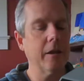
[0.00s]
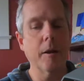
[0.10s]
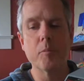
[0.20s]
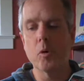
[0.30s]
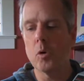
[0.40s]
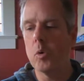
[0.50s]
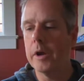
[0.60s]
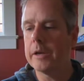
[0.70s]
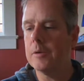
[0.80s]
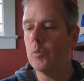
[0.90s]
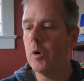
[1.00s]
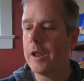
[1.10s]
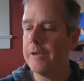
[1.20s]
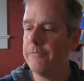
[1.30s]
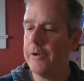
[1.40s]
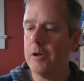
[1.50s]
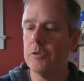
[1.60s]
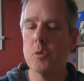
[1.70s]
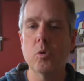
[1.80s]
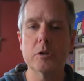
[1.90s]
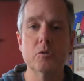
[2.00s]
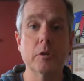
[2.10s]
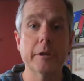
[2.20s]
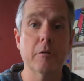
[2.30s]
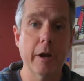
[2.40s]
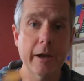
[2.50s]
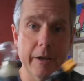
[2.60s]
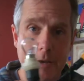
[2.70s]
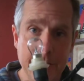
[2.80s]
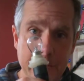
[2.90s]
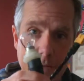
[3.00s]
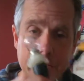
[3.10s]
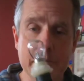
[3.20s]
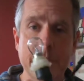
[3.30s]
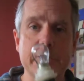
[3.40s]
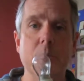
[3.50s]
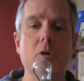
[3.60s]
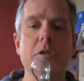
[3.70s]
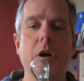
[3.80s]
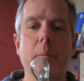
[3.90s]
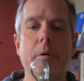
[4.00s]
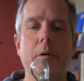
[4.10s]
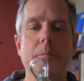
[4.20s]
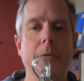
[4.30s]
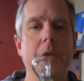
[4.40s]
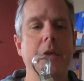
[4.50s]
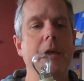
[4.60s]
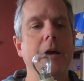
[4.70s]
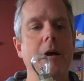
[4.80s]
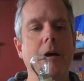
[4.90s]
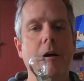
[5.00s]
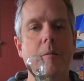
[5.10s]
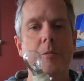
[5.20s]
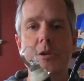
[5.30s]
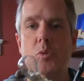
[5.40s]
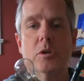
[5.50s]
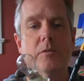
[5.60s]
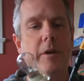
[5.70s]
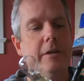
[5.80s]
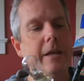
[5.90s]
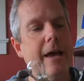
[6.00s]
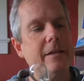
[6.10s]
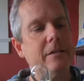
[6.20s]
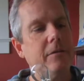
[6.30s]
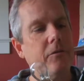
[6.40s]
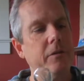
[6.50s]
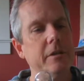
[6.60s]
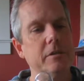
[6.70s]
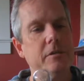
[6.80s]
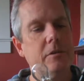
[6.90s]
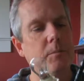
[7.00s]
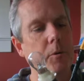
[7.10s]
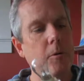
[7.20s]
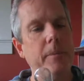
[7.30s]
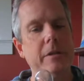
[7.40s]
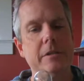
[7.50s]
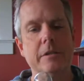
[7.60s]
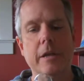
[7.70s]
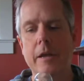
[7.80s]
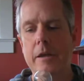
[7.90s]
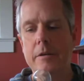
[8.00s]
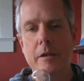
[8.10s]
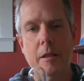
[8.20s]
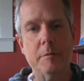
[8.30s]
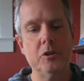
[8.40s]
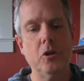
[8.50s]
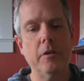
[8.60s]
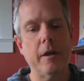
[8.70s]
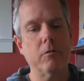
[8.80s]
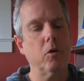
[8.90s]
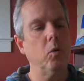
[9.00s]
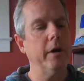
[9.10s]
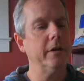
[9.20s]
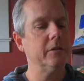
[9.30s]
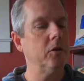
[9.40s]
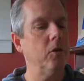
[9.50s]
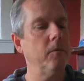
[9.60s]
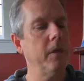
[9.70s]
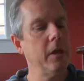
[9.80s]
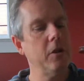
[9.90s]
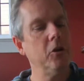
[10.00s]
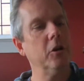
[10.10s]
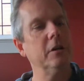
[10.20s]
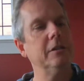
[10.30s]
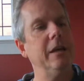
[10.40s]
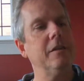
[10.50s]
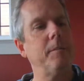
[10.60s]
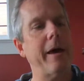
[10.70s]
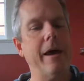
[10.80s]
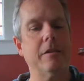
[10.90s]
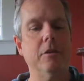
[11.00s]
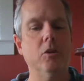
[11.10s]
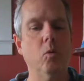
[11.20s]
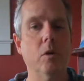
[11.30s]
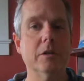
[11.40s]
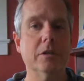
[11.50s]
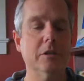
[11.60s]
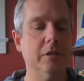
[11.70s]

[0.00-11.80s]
that up real quick. And what I found that works really great is my smoke stopper. This works fantastic for this purpose, and let me show you that real quick. So you're going to take the pack that you want to